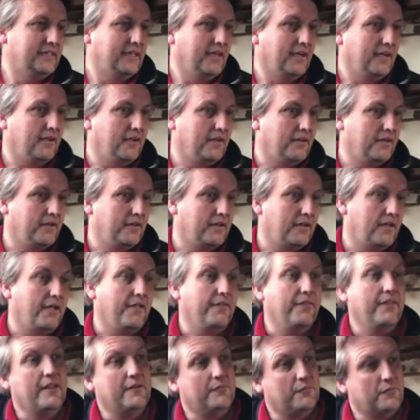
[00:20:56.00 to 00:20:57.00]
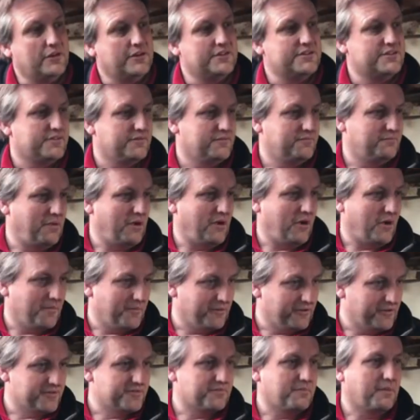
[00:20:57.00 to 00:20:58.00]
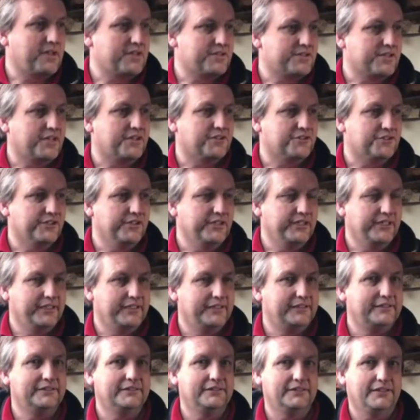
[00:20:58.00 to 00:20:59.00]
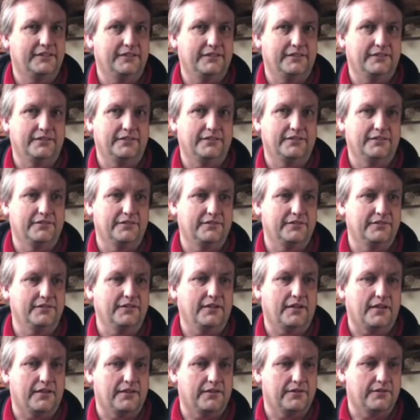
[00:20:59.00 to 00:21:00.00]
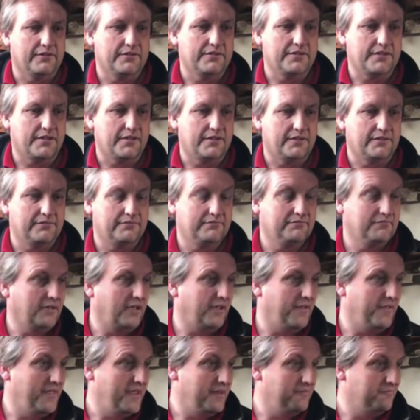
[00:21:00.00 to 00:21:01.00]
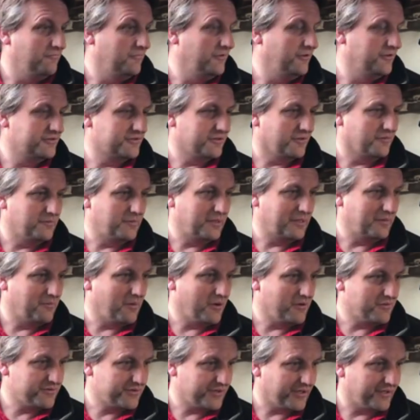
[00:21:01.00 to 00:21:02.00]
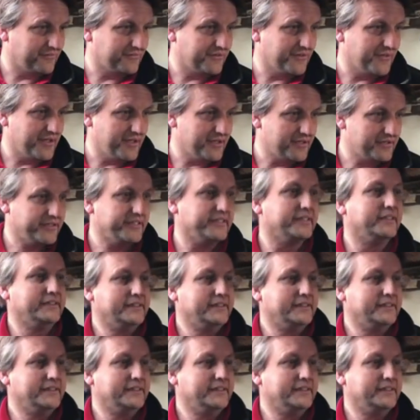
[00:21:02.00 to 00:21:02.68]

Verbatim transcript: and then went to Palma as base engineer, and then worked on big boats after that,